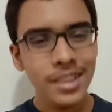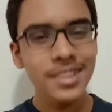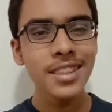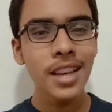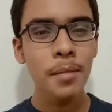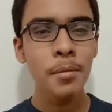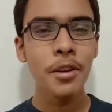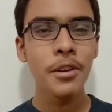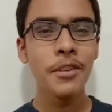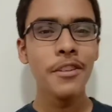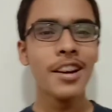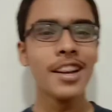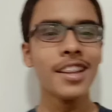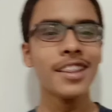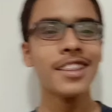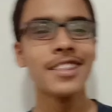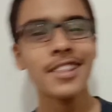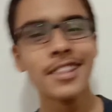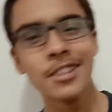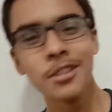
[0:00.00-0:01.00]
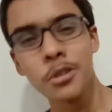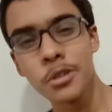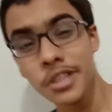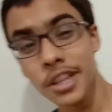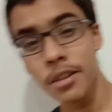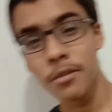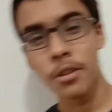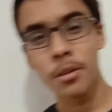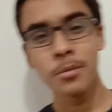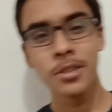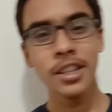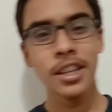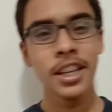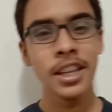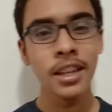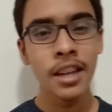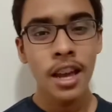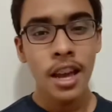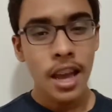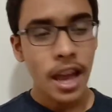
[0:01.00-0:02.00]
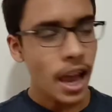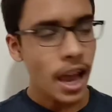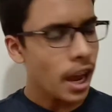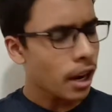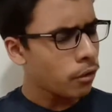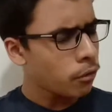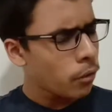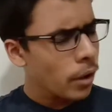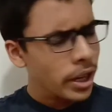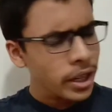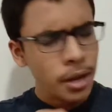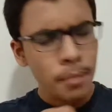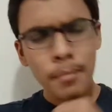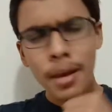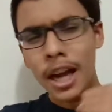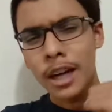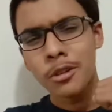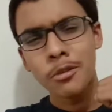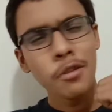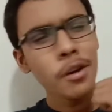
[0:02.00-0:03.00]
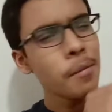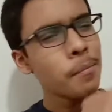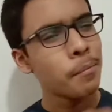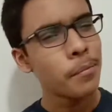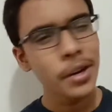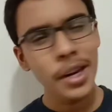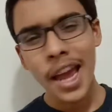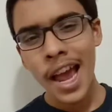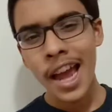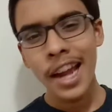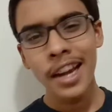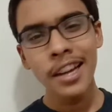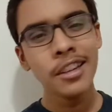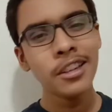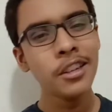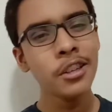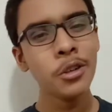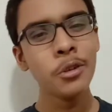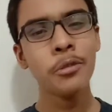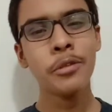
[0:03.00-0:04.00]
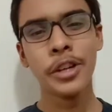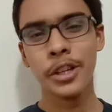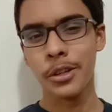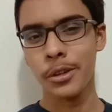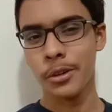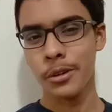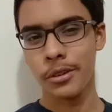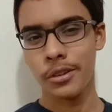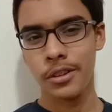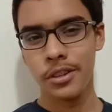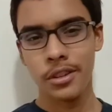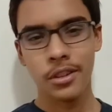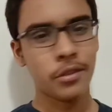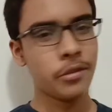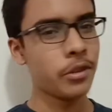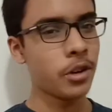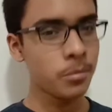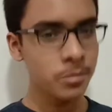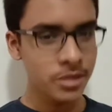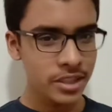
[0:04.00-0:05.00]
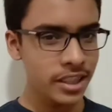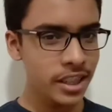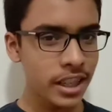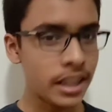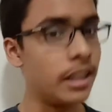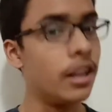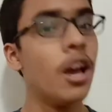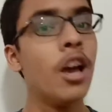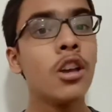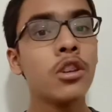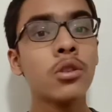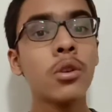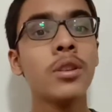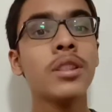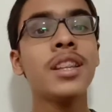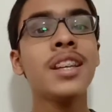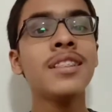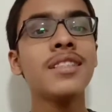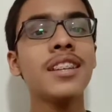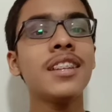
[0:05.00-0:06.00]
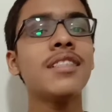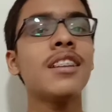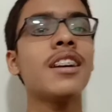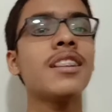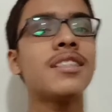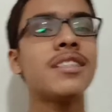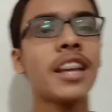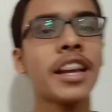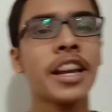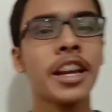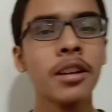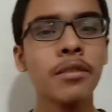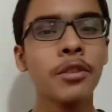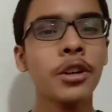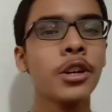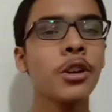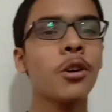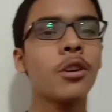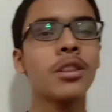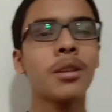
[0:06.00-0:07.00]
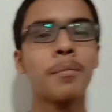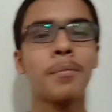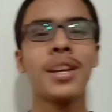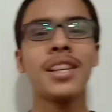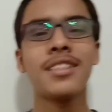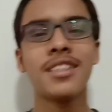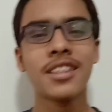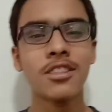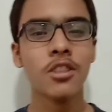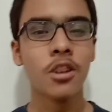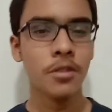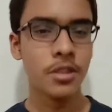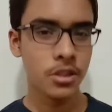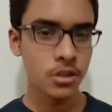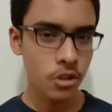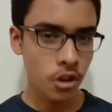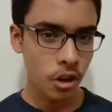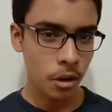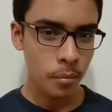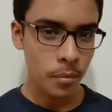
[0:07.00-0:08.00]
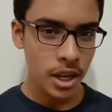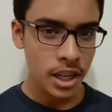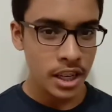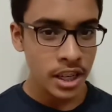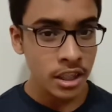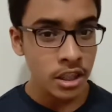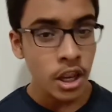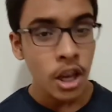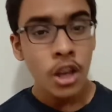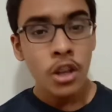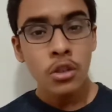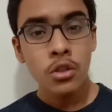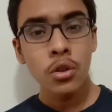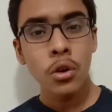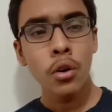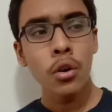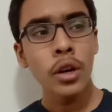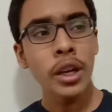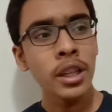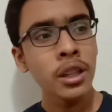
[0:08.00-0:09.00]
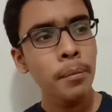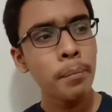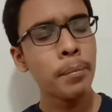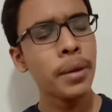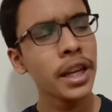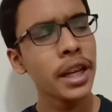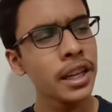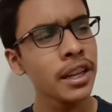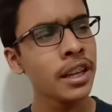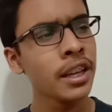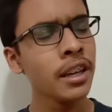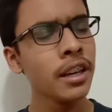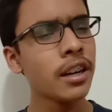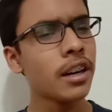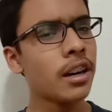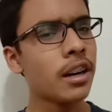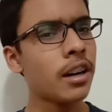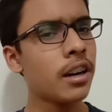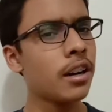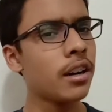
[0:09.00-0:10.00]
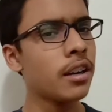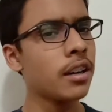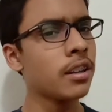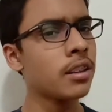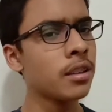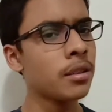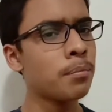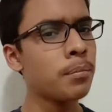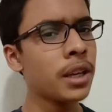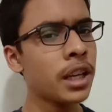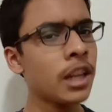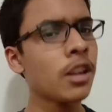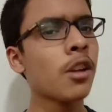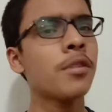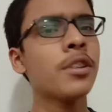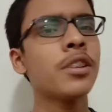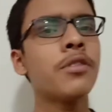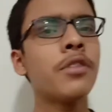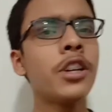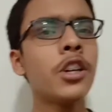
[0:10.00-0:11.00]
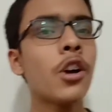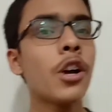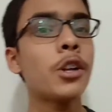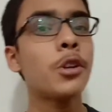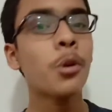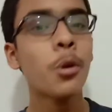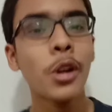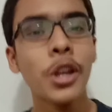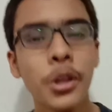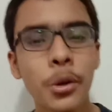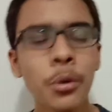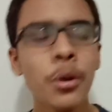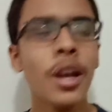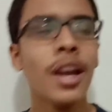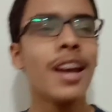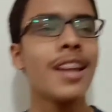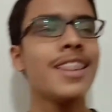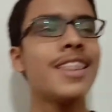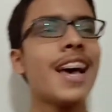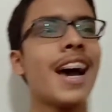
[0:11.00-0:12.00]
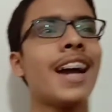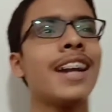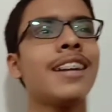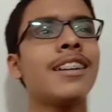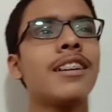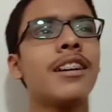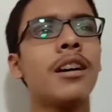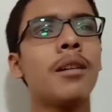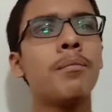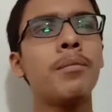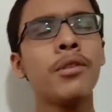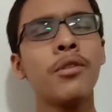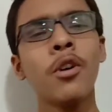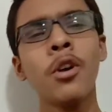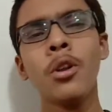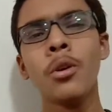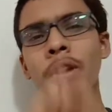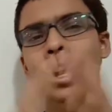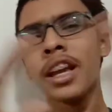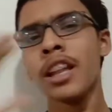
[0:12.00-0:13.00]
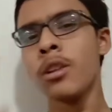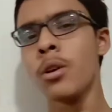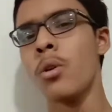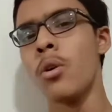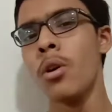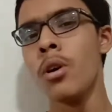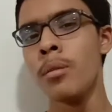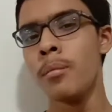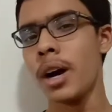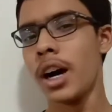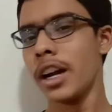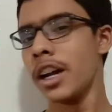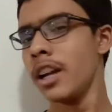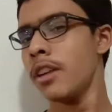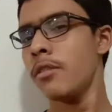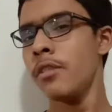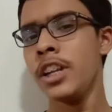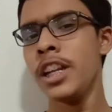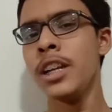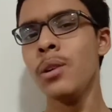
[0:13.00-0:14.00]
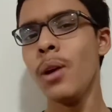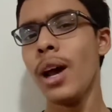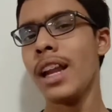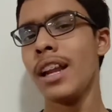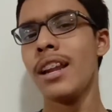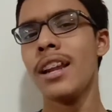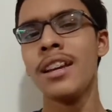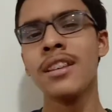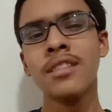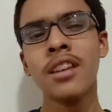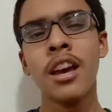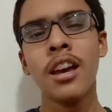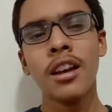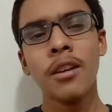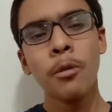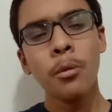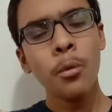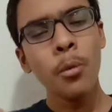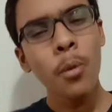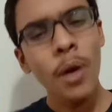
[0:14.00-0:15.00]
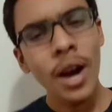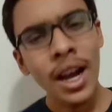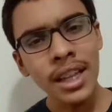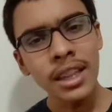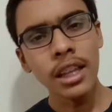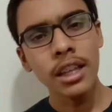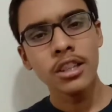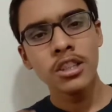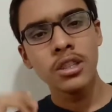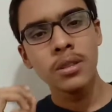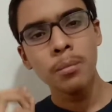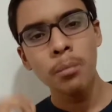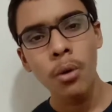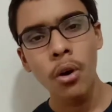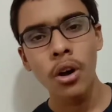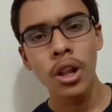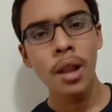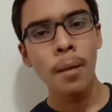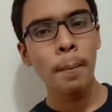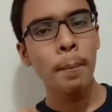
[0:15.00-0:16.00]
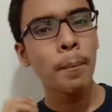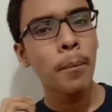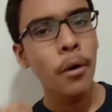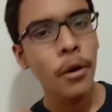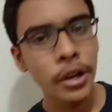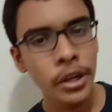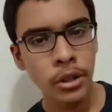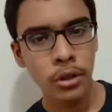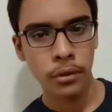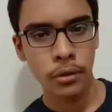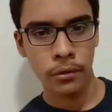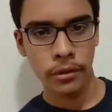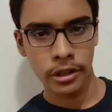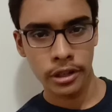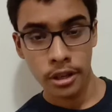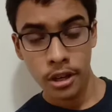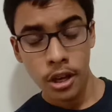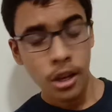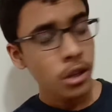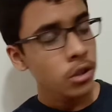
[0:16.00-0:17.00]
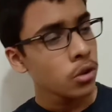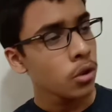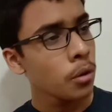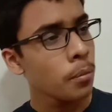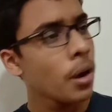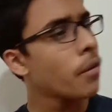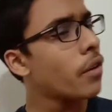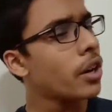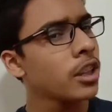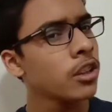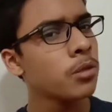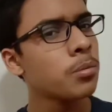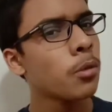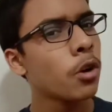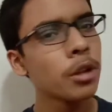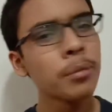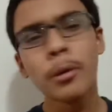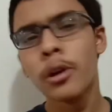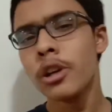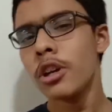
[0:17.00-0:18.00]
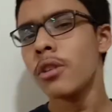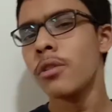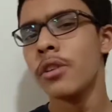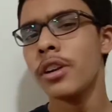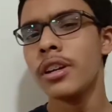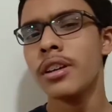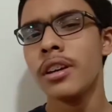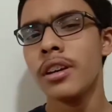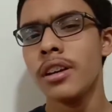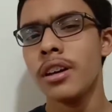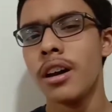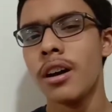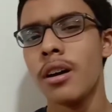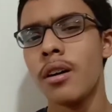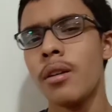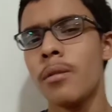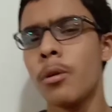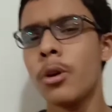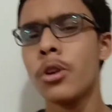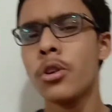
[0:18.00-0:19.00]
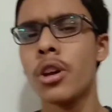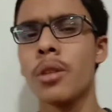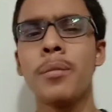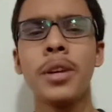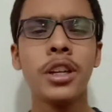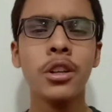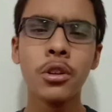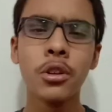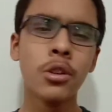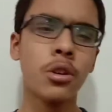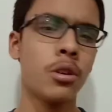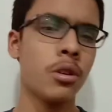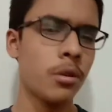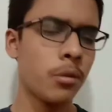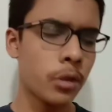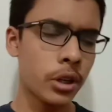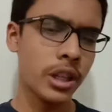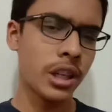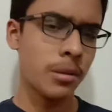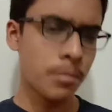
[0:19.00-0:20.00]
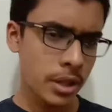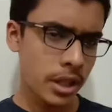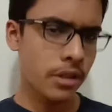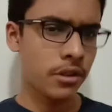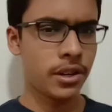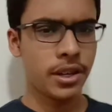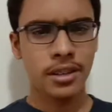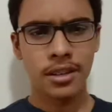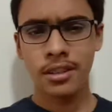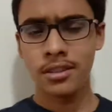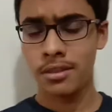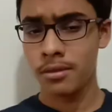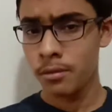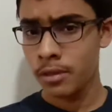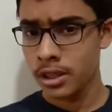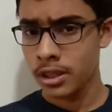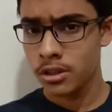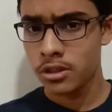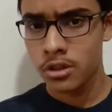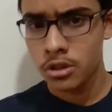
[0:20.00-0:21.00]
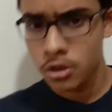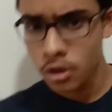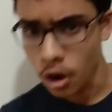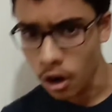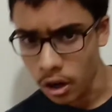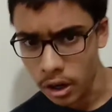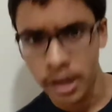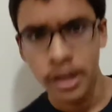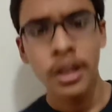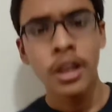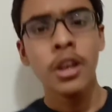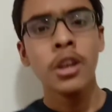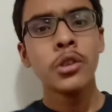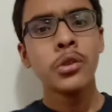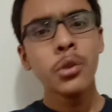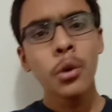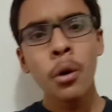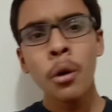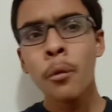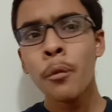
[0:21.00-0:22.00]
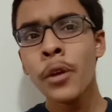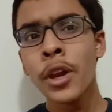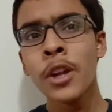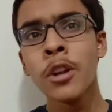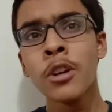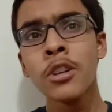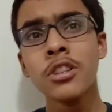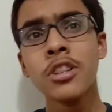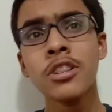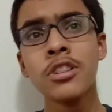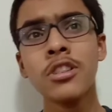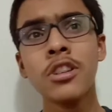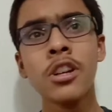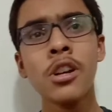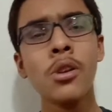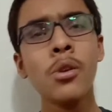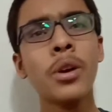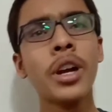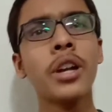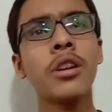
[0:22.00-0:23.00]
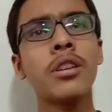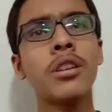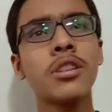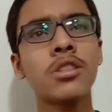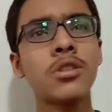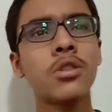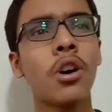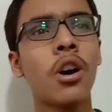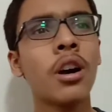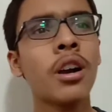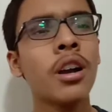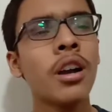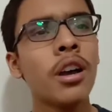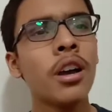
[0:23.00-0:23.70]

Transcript: up everyone, this is Rushil from Serene and welcome back to a brand new video from Serene. So this is our second video on the basics of the stock market. So in the beginning of this video I told you that before looking at the whole market we need to analyze one small point of it. So by one small point of it, what do I mean? You know what I mean, right? It's one stock. So we are not just going to look at the stock